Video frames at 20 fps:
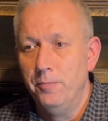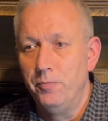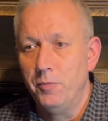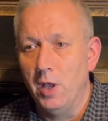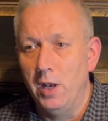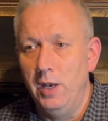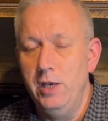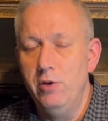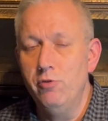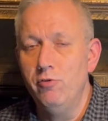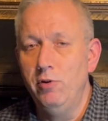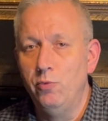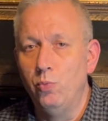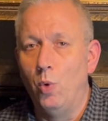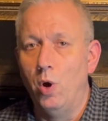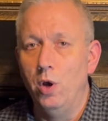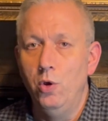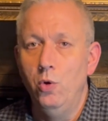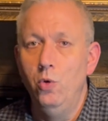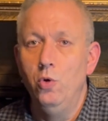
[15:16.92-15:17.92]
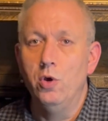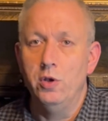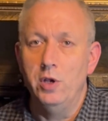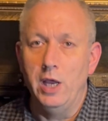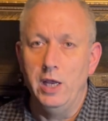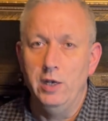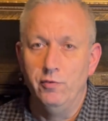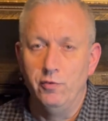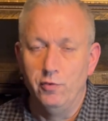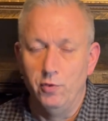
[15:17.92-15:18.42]
A leader is one who can
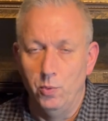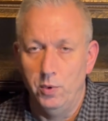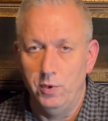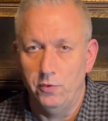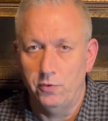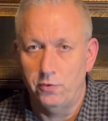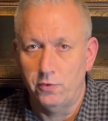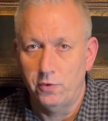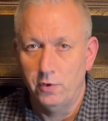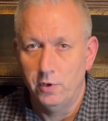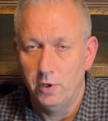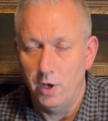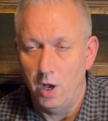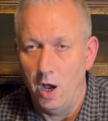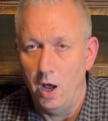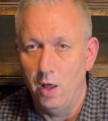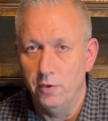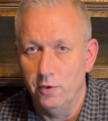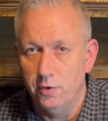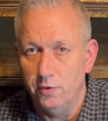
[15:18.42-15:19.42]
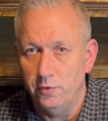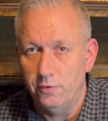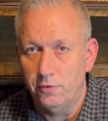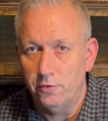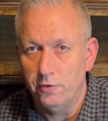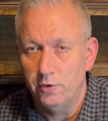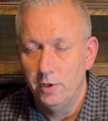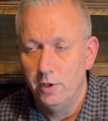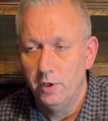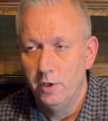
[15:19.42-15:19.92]
influence
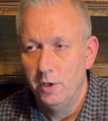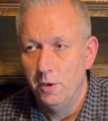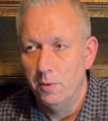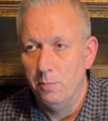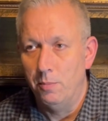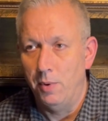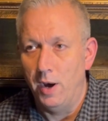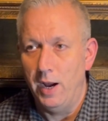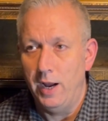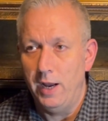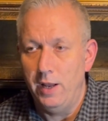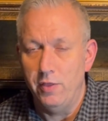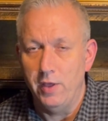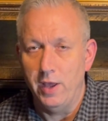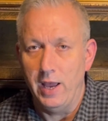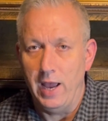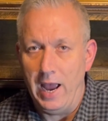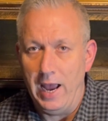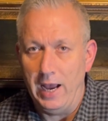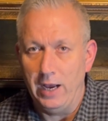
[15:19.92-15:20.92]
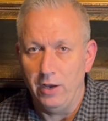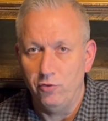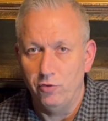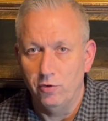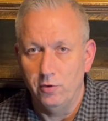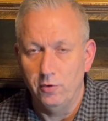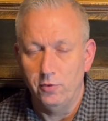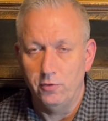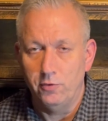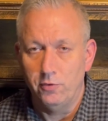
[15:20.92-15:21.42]
others by their
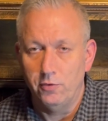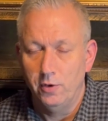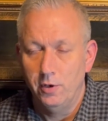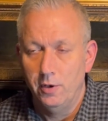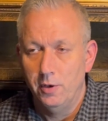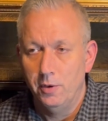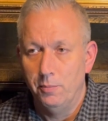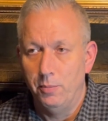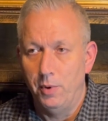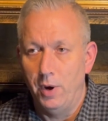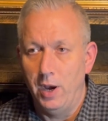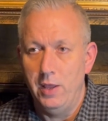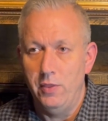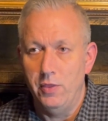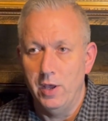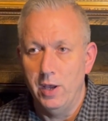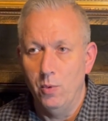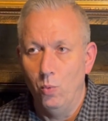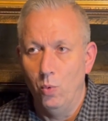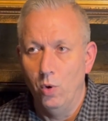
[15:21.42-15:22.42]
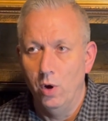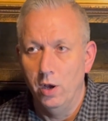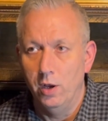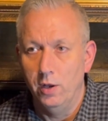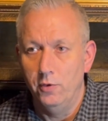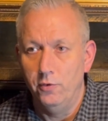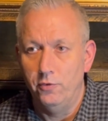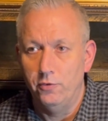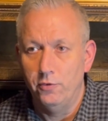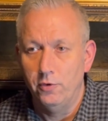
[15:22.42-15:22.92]
actions, by their
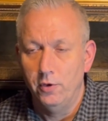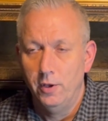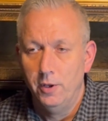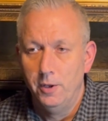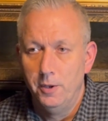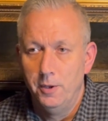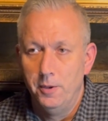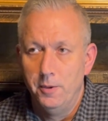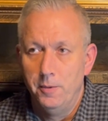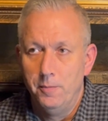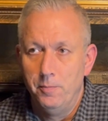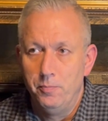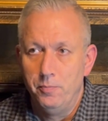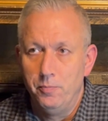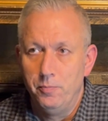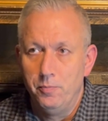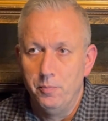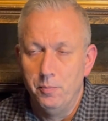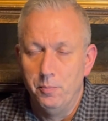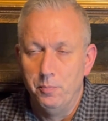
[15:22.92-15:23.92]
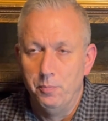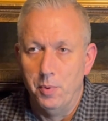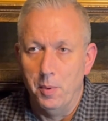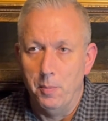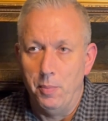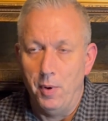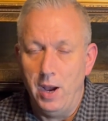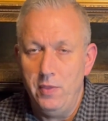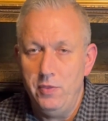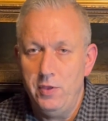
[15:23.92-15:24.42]
words, but
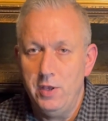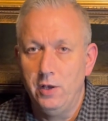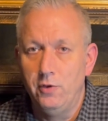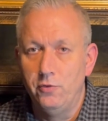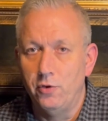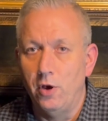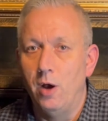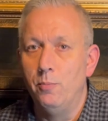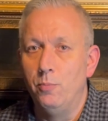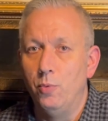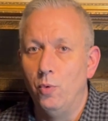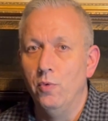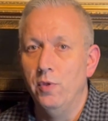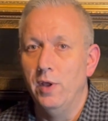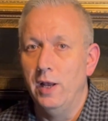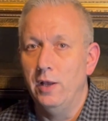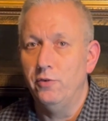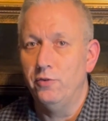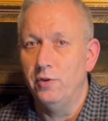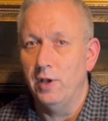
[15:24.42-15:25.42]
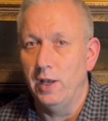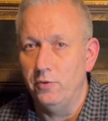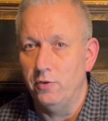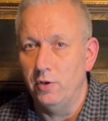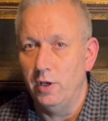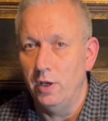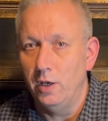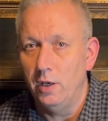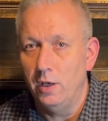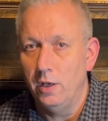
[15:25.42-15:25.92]
by the example they're
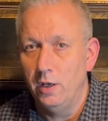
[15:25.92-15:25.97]
setting.